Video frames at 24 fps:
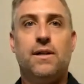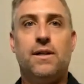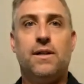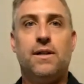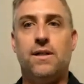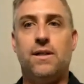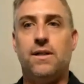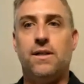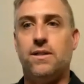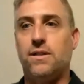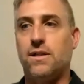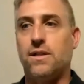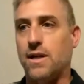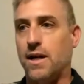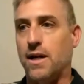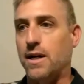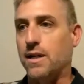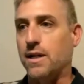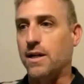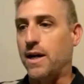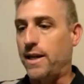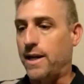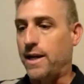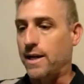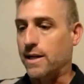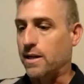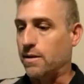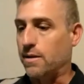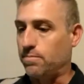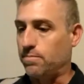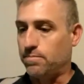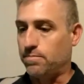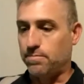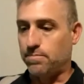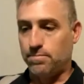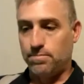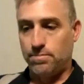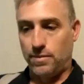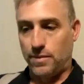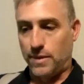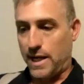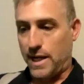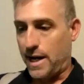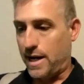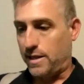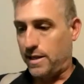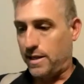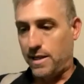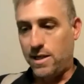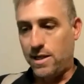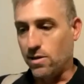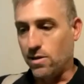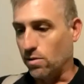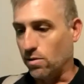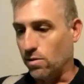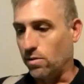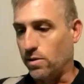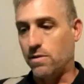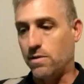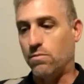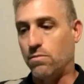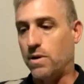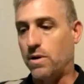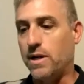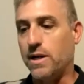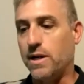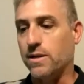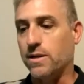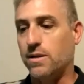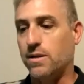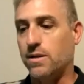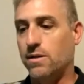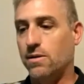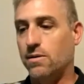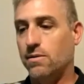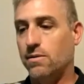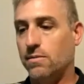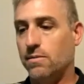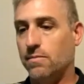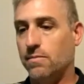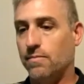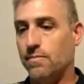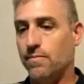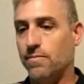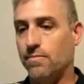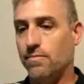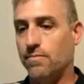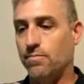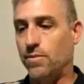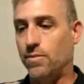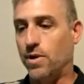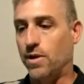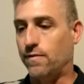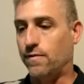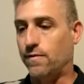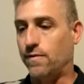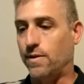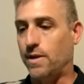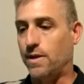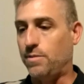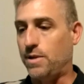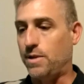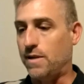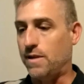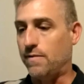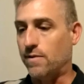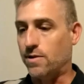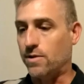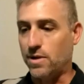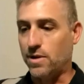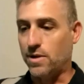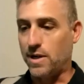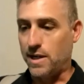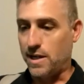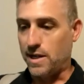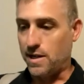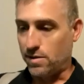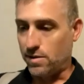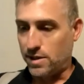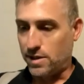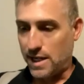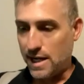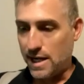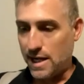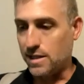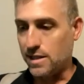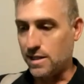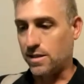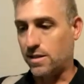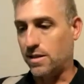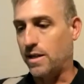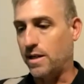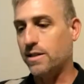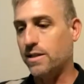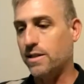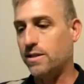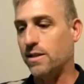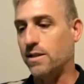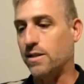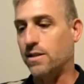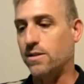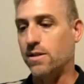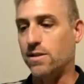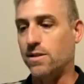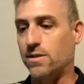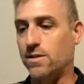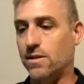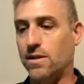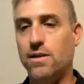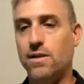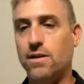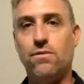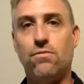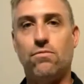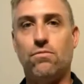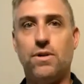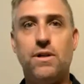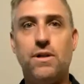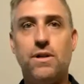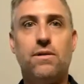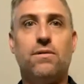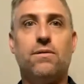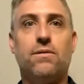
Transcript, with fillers: It's the kind of guy that could land any girl he wants. But for him to even try to entertain this nonsense is unreal